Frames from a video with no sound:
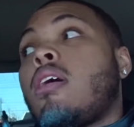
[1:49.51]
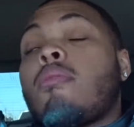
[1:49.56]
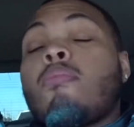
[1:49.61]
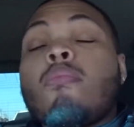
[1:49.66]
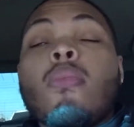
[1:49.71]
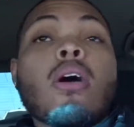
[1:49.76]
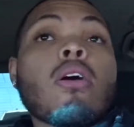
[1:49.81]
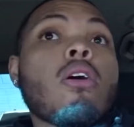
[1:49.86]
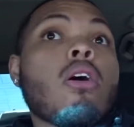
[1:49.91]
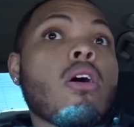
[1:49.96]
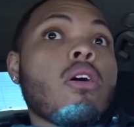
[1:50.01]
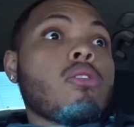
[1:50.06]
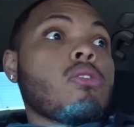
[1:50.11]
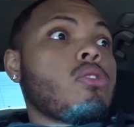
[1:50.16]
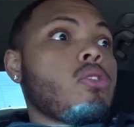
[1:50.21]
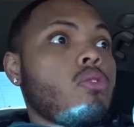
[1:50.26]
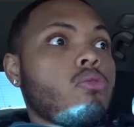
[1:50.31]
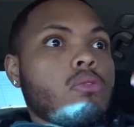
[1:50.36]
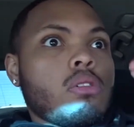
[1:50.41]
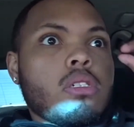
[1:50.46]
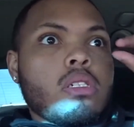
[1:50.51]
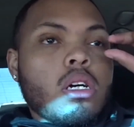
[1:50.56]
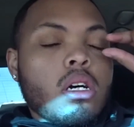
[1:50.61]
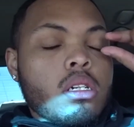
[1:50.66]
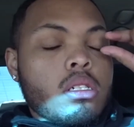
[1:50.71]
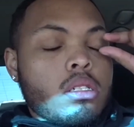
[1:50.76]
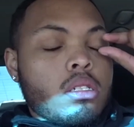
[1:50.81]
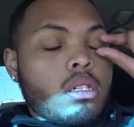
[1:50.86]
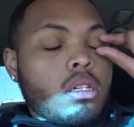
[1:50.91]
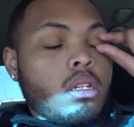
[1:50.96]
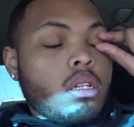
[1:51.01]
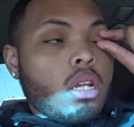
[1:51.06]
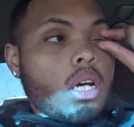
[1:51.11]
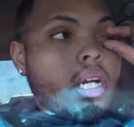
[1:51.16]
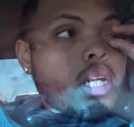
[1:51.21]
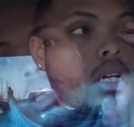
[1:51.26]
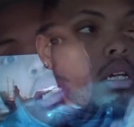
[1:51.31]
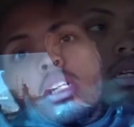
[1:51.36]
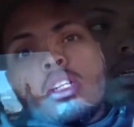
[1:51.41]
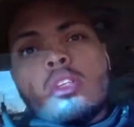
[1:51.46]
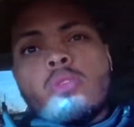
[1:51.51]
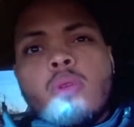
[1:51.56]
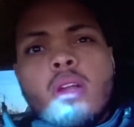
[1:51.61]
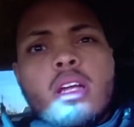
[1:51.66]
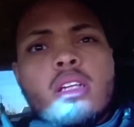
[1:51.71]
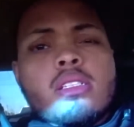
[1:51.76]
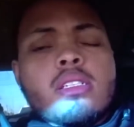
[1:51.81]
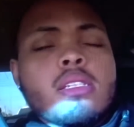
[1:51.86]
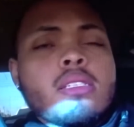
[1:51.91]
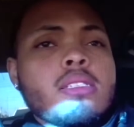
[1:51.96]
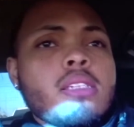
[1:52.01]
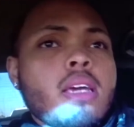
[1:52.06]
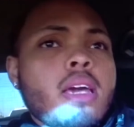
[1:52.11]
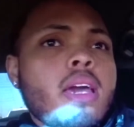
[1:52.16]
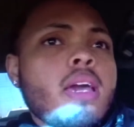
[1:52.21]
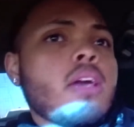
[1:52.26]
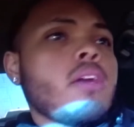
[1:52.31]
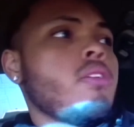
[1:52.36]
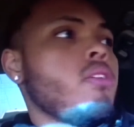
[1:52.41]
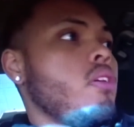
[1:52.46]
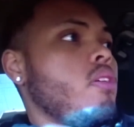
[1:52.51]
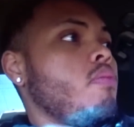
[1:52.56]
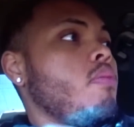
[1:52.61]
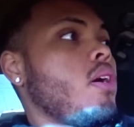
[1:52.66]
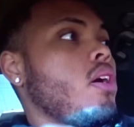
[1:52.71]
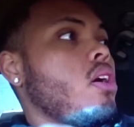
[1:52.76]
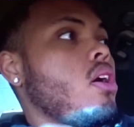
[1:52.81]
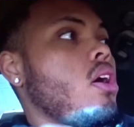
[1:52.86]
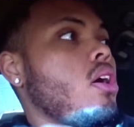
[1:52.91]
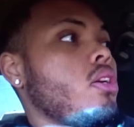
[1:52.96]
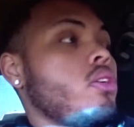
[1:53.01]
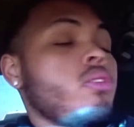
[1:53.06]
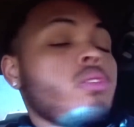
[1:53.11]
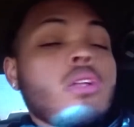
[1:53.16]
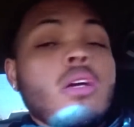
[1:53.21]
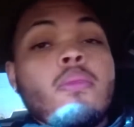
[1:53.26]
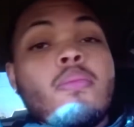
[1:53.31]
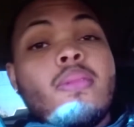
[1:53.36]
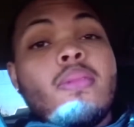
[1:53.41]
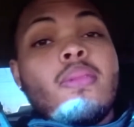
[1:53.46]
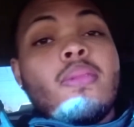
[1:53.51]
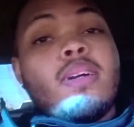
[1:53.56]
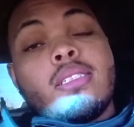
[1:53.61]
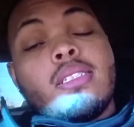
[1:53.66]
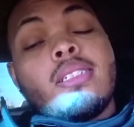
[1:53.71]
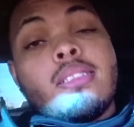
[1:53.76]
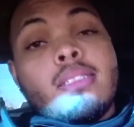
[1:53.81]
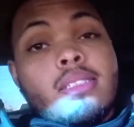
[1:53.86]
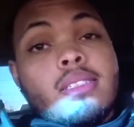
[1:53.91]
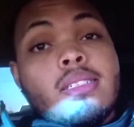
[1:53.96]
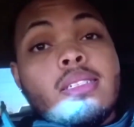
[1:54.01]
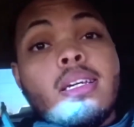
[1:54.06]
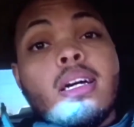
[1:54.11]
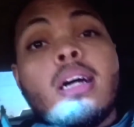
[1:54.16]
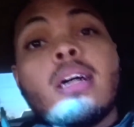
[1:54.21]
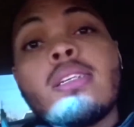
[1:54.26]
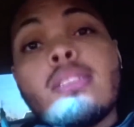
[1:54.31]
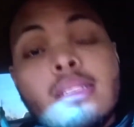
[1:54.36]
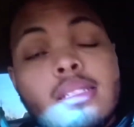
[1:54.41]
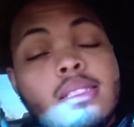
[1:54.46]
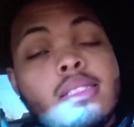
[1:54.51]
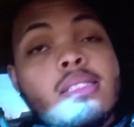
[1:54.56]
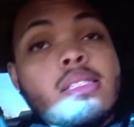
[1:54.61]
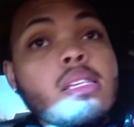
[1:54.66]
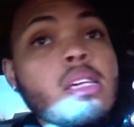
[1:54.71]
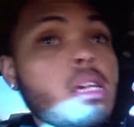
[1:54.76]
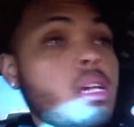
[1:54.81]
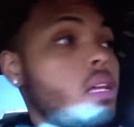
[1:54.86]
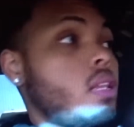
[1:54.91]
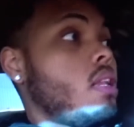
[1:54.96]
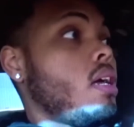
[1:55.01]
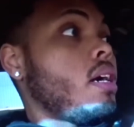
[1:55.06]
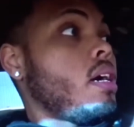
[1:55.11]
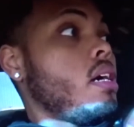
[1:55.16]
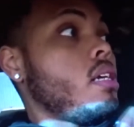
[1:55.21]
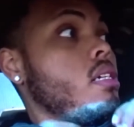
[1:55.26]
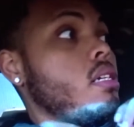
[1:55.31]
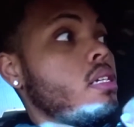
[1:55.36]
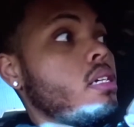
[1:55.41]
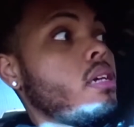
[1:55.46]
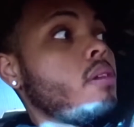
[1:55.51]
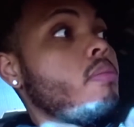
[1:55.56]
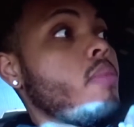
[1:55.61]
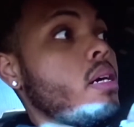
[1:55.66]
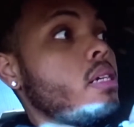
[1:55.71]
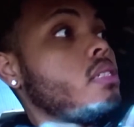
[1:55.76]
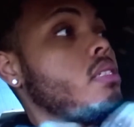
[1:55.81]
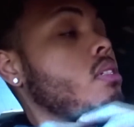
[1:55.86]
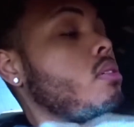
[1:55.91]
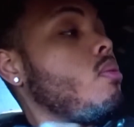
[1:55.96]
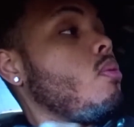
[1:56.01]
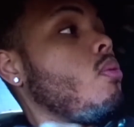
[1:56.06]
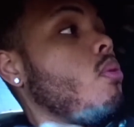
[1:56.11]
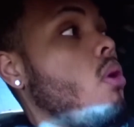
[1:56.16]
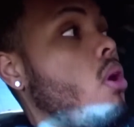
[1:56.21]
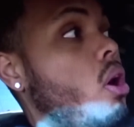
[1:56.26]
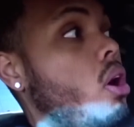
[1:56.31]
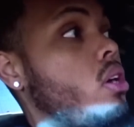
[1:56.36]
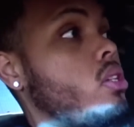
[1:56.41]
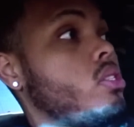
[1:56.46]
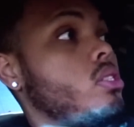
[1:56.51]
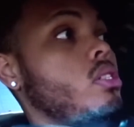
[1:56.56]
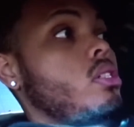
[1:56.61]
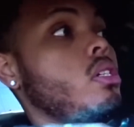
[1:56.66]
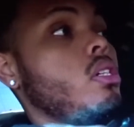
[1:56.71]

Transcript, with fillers: Like my car is so dusty. Like these when I test the handle of my car door, like my shit is dusty. Like I need to get my shit washed.